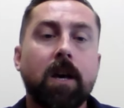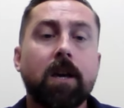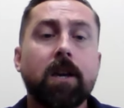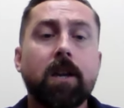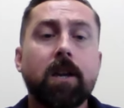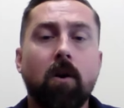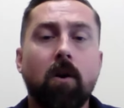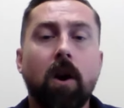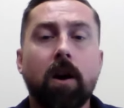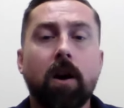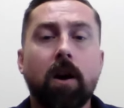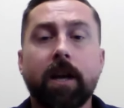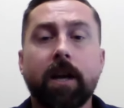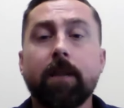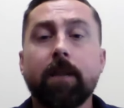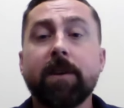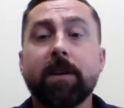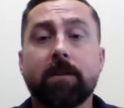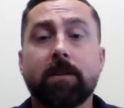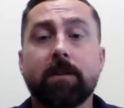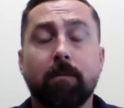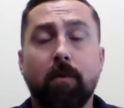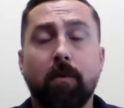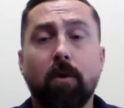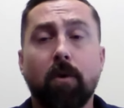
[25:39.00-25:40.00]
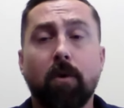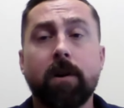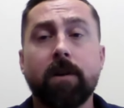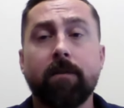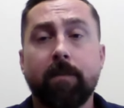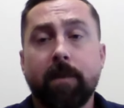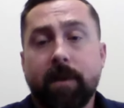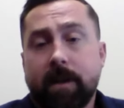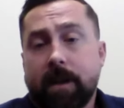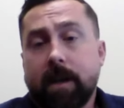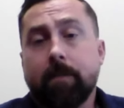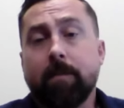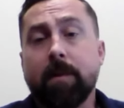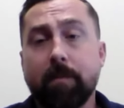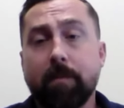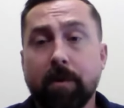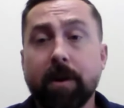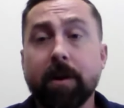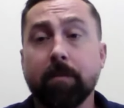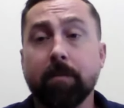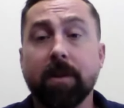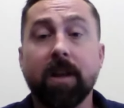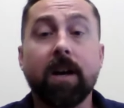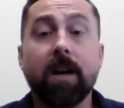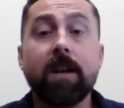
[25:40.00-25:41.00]
you know, are going to be supportive, but going to be pretty
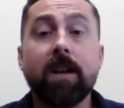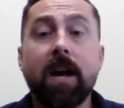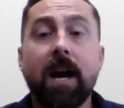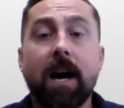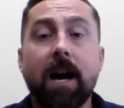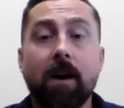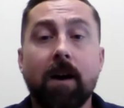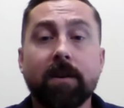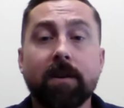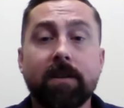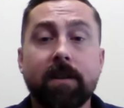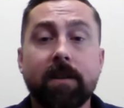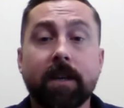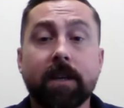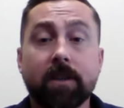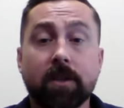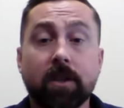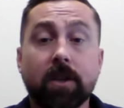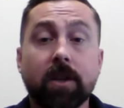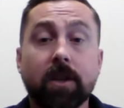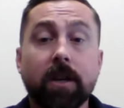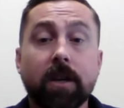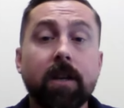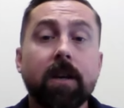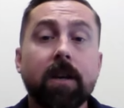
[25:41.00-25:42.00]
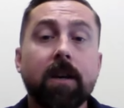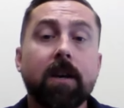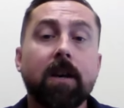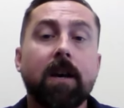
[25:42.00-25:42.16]
blunt, I always think is good.